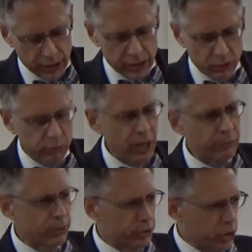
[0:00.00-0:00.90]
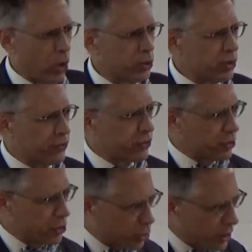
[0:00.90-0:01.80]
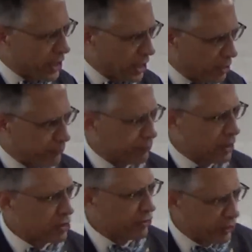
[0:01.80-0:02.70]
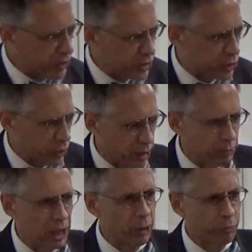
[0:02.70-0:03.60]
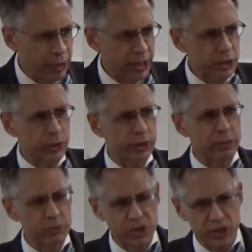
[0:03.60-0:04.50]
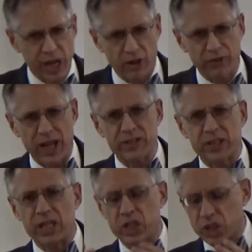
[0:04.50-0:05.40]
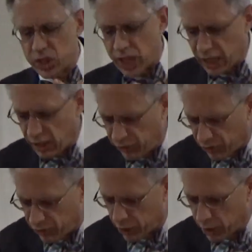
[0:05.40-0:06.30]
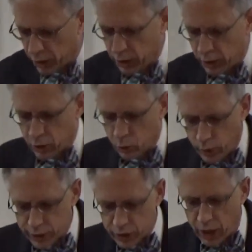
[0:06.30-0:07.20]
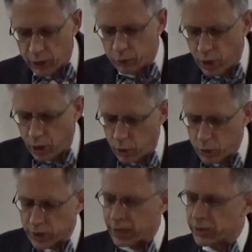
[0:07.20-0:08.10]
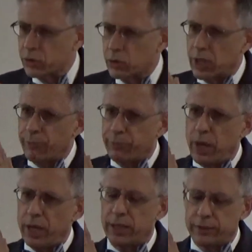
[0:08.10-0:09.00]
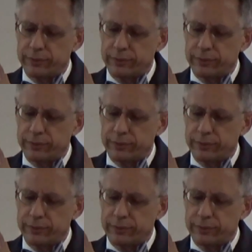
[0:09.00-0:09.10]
Remember, Joseph's dream, his first dream, pictured himself as a sheaf which arose and stood upright.